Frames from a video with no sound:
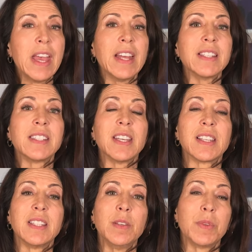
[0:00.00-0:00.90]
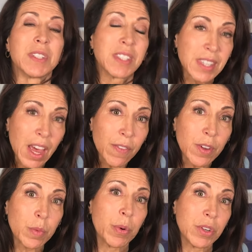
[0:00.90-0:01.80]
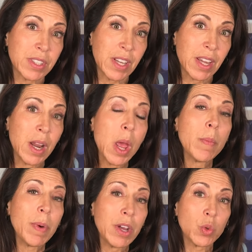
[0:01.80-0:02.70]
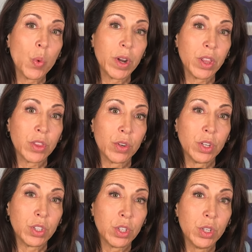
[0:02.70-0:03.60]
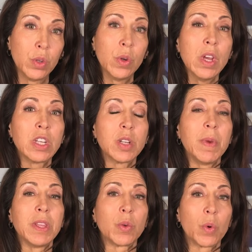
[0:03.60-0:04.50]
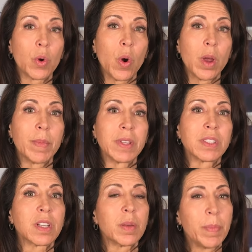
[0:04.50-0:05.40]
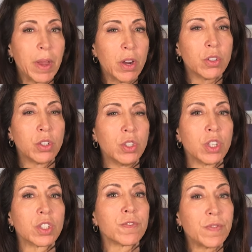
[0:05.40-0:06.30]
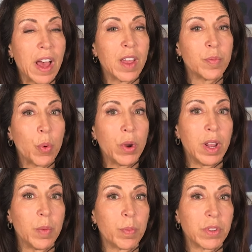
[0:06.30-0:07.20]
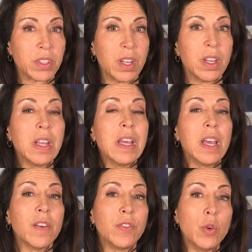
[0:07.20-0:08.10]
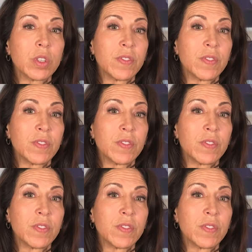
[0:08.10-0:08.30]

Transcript: and 67% by 2032 to meet the requirements compared to just 5.8% of U.S.